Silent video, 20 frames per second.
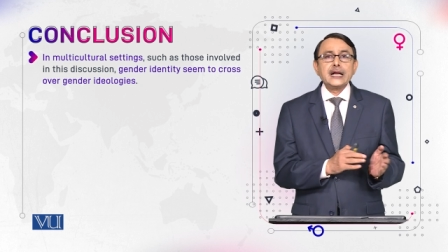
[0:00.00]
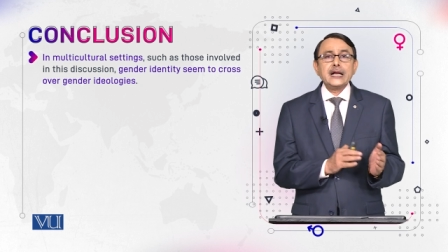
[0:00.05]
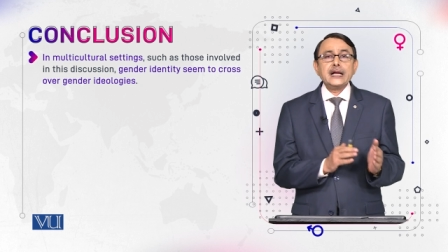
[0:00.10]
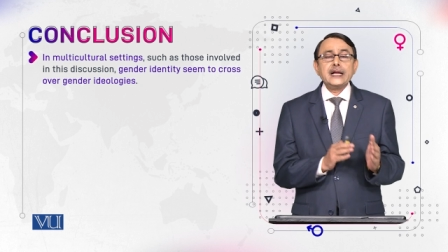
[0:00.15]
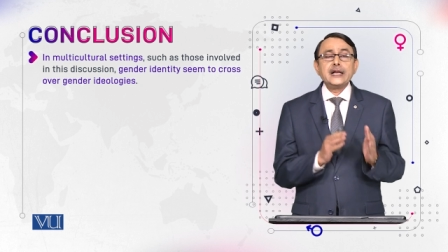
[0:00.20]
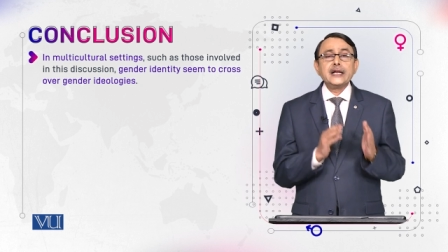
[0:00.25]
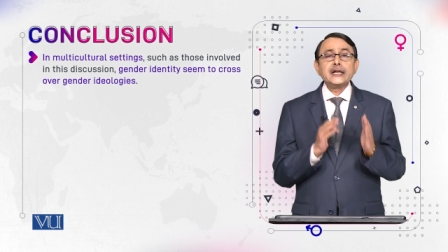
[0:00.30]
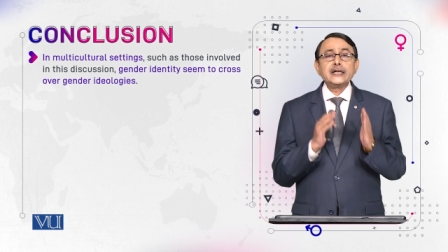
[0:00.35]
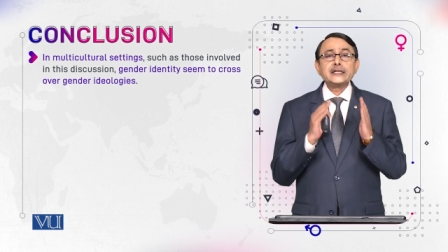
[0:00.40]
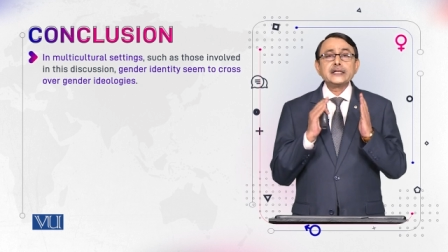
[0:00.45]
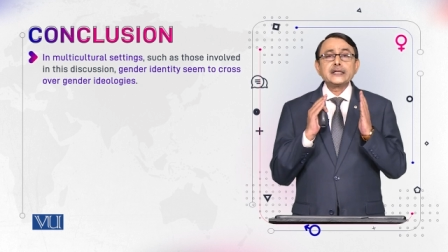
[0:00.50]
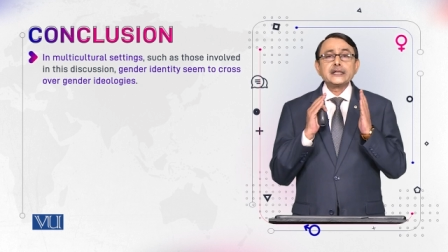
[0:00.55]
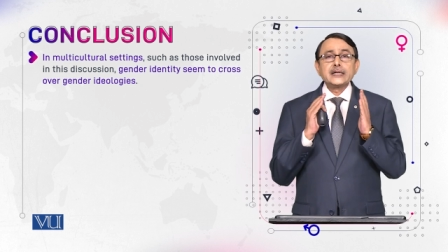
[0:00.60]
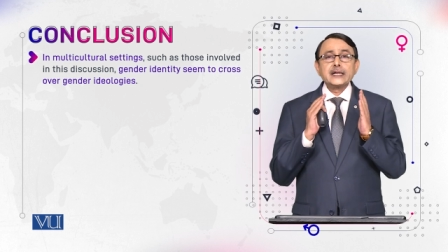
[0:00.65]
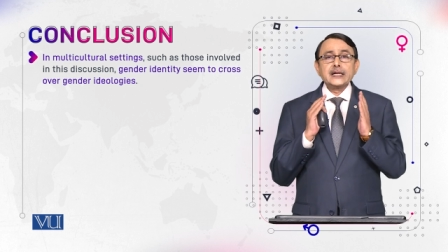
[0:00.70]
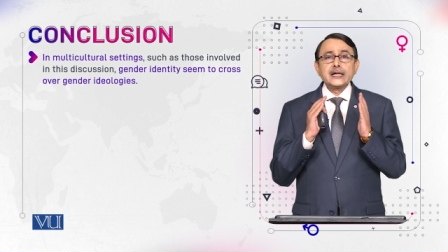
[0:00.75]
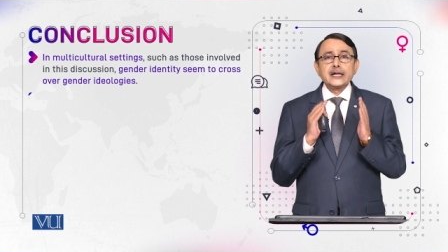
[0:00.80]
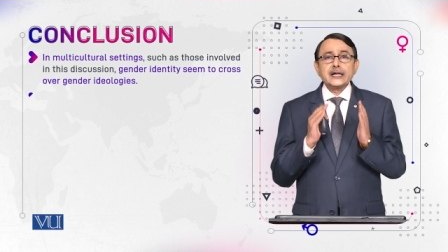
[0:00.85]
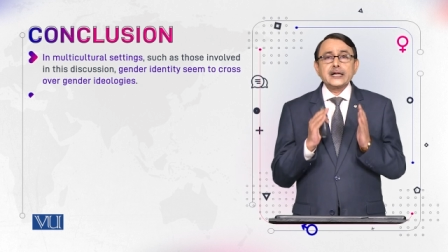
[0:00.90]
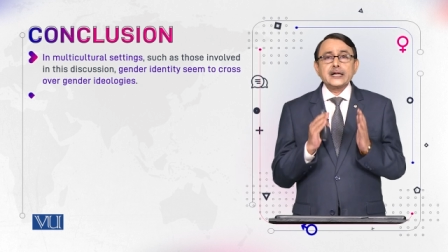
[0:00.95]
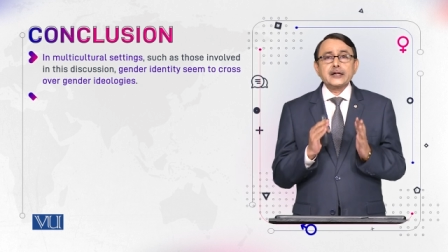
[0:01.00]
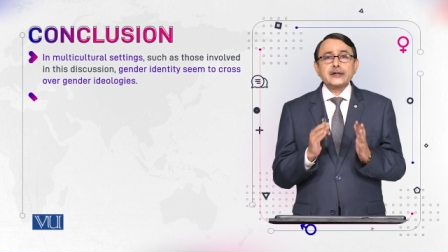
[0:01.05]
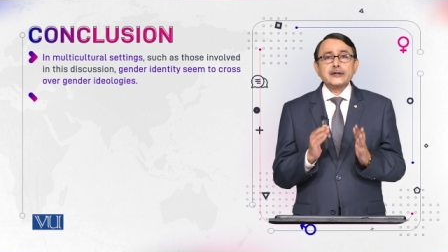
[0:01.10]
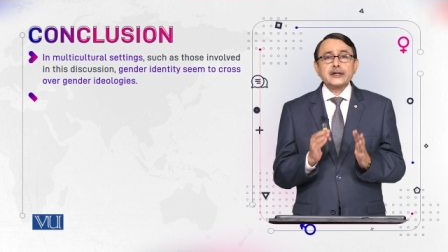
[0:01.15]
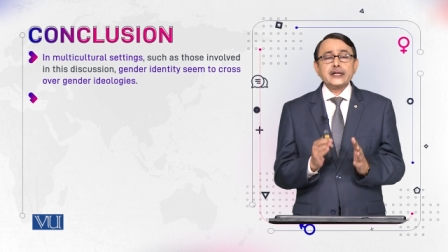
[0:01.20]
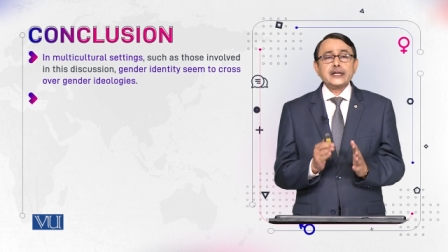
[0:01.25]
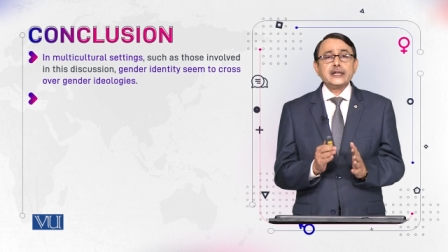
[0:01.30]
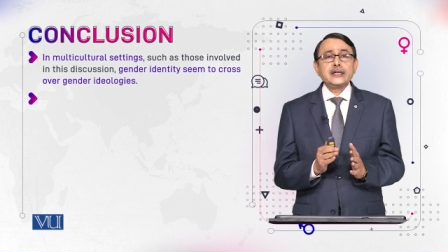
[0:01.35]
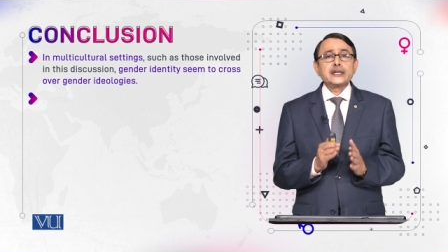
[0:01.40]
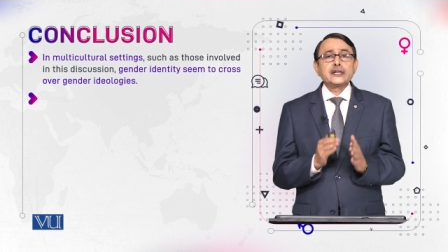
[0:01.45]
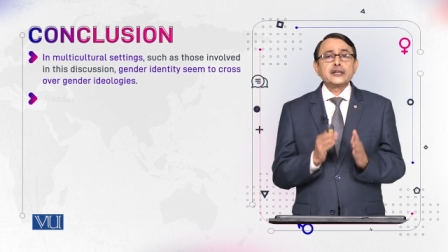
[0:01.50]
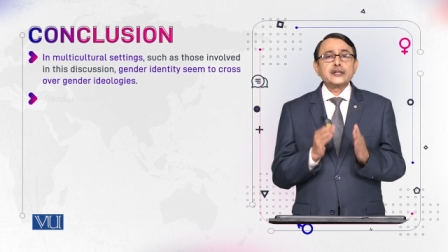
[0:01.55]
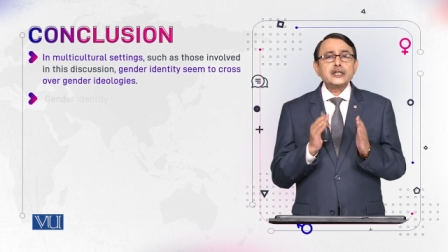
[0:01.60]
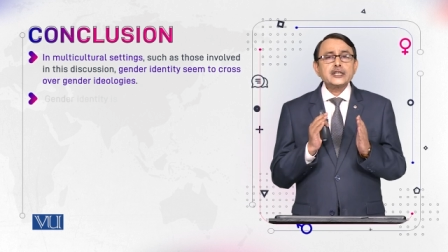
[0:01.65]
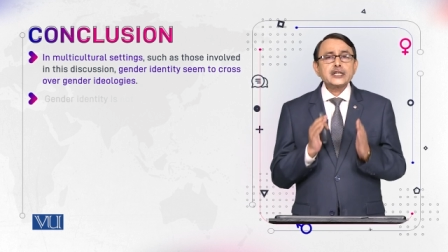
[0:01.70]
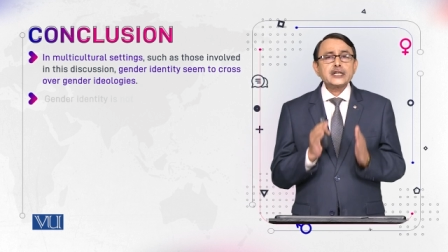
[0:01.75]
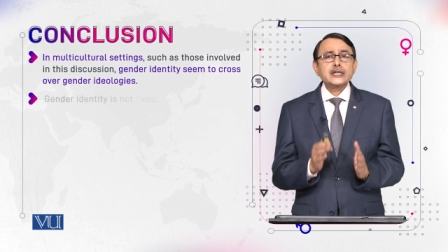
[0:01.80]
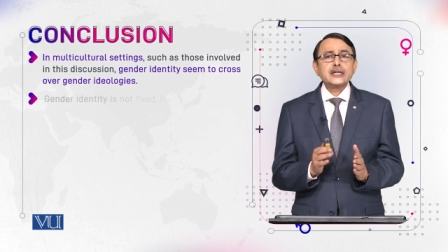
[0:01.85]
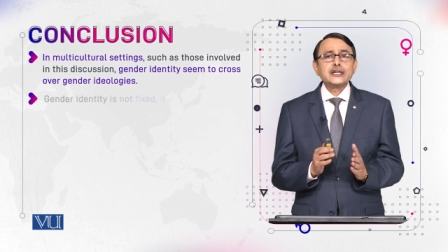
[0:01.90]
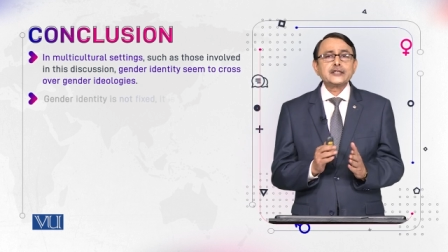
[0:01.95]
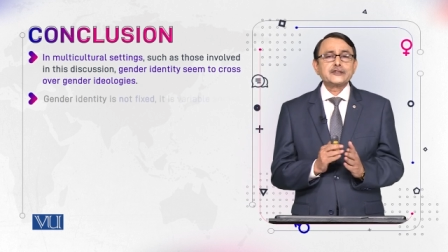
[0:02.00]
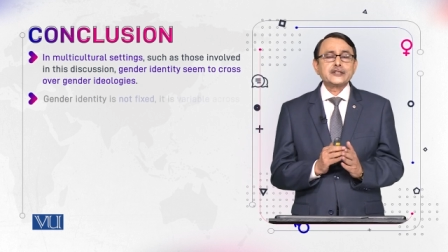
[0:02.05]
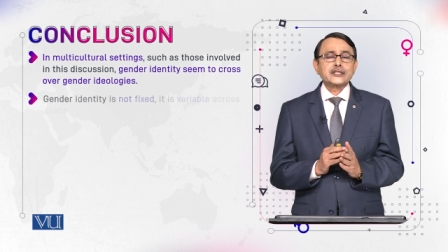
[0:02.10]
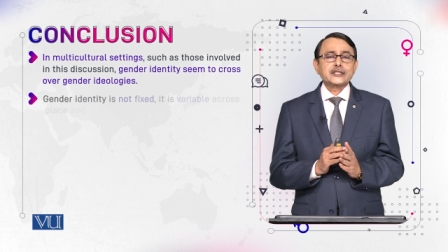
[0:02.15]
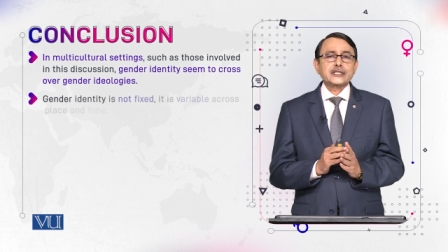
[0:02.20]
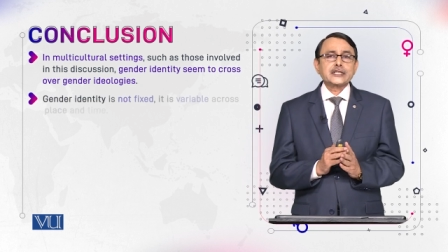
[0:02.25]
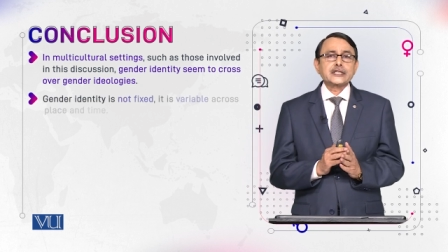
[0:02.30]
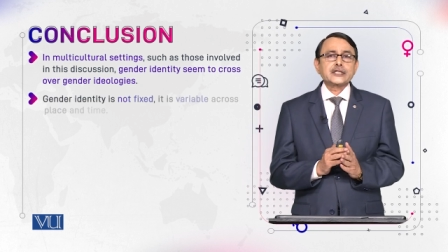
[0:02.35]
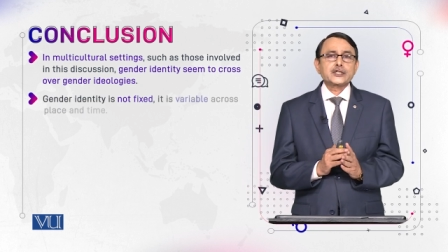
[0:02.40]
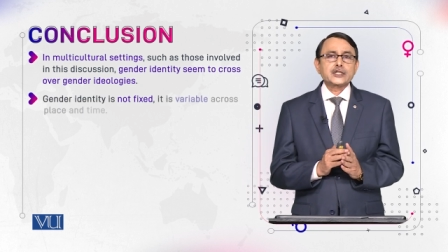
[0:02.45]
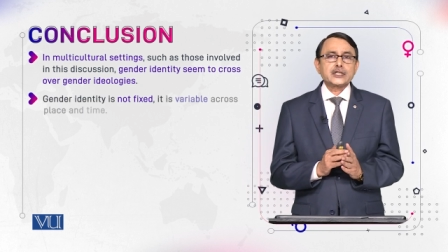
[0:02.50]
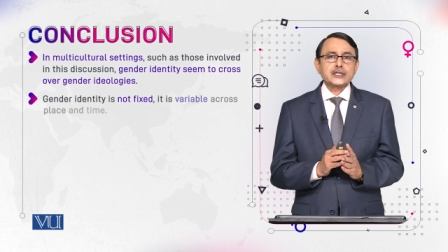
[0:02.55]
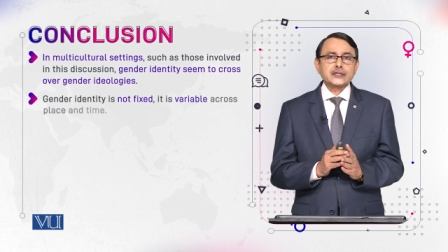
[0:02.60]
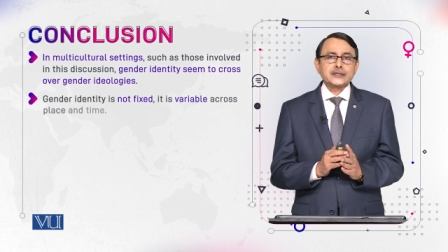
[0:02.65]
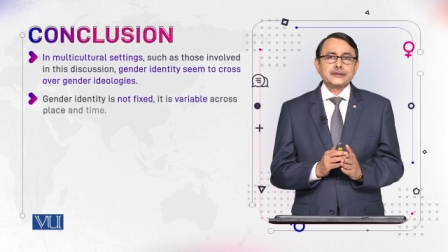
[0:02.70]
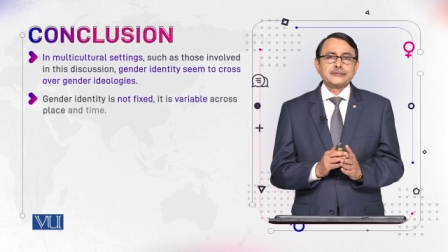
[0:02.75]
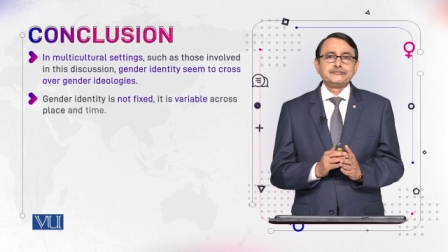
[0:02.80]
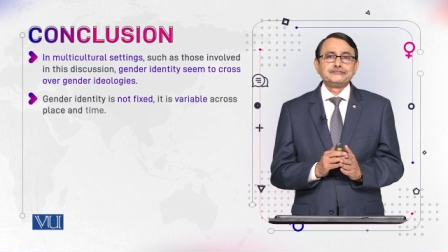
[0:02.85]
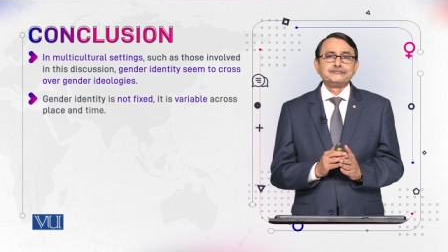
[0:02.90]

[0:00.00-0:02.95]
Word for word: And a critical researcher